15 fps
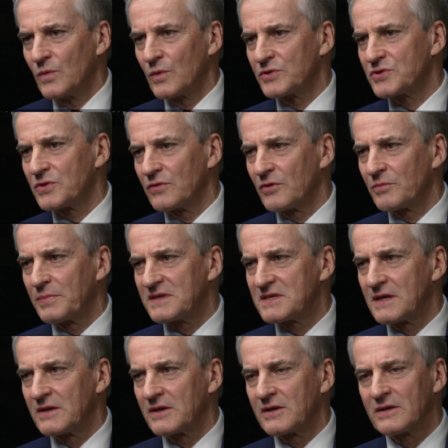one should not be
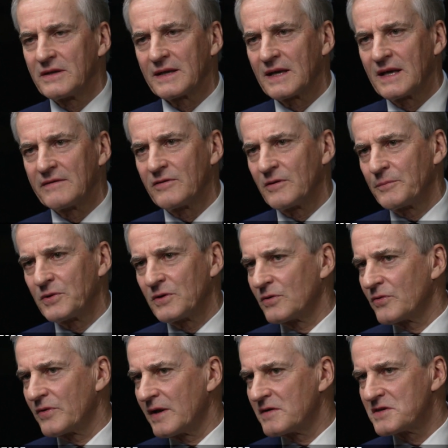cynical and give up. You
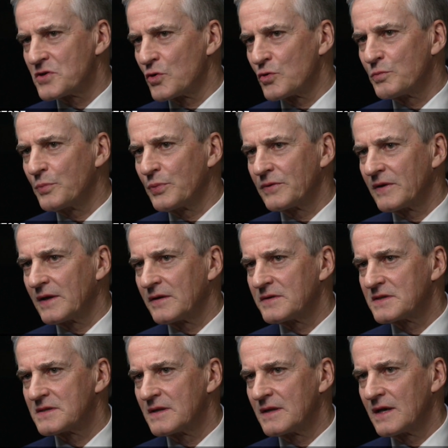know, there is hope, there,
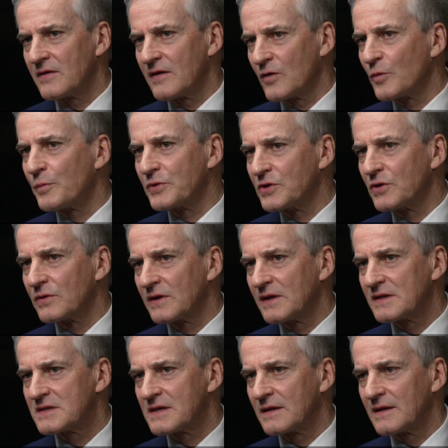is, there are
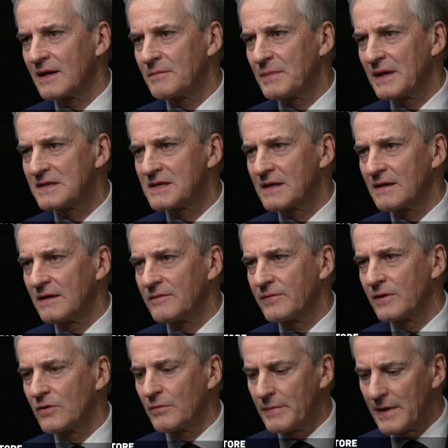opportunities, and, and basically, if
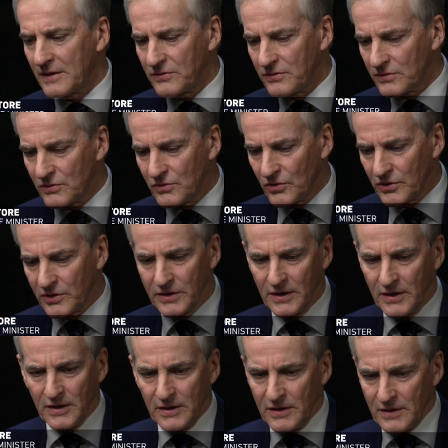we come back to the core,
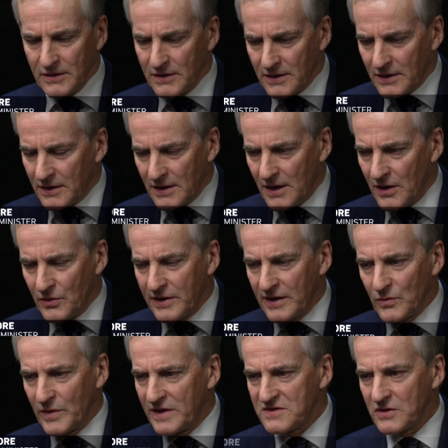uh, how
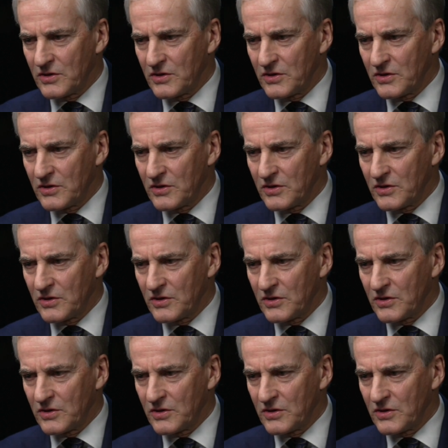can we